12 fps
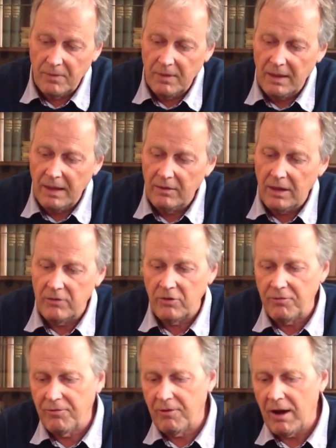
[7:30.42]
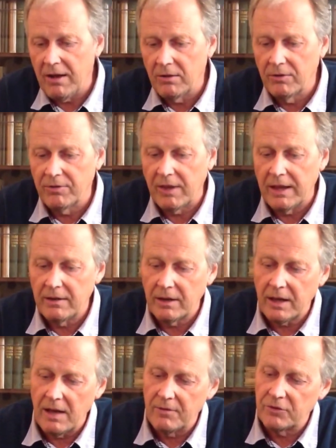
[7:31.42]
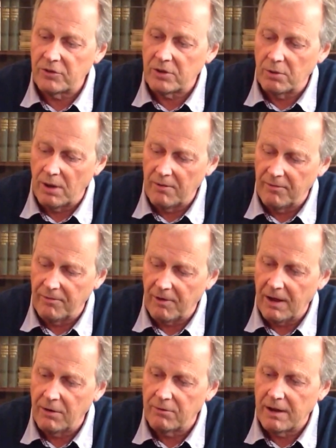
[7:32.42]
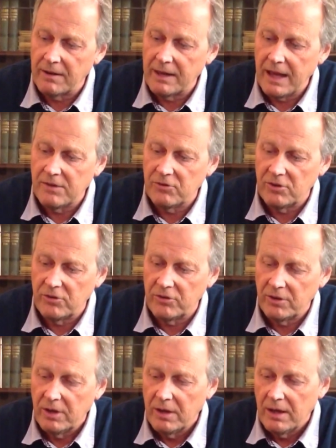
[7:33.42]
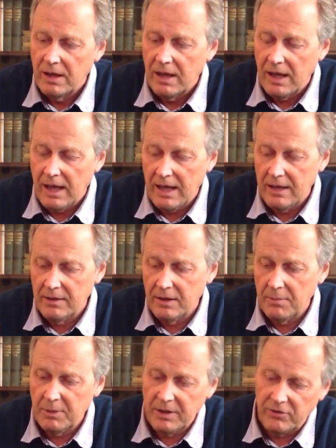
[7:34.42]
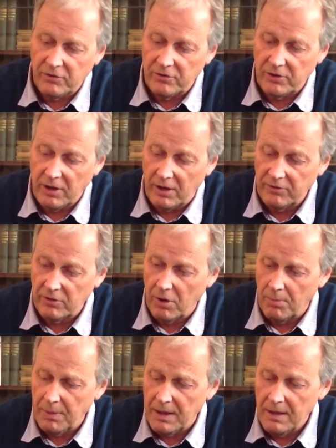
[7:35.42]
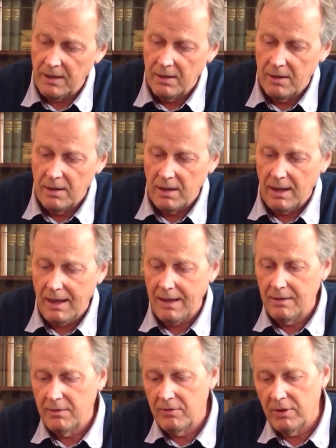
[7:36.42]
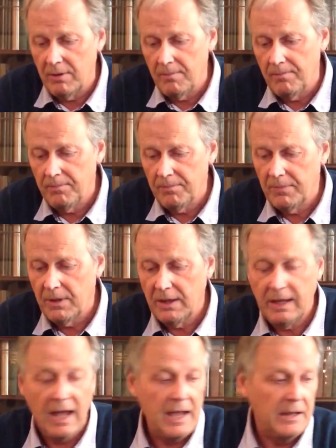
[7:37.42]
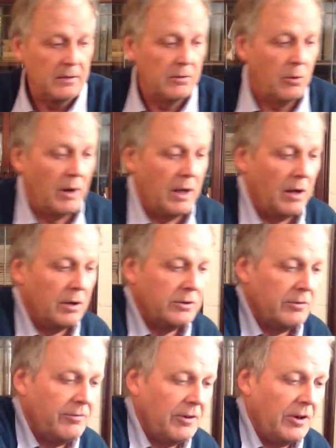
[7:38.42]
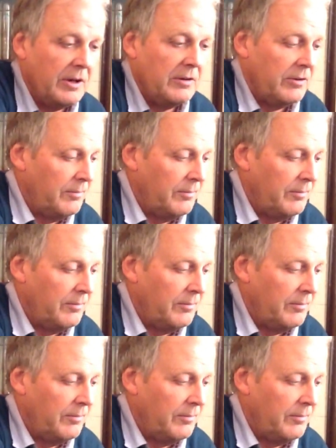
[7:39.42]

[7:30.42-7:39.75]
It's a frail thing. The covers are quite frail around the edges, and but this is a nice copy, and again quite hard to find.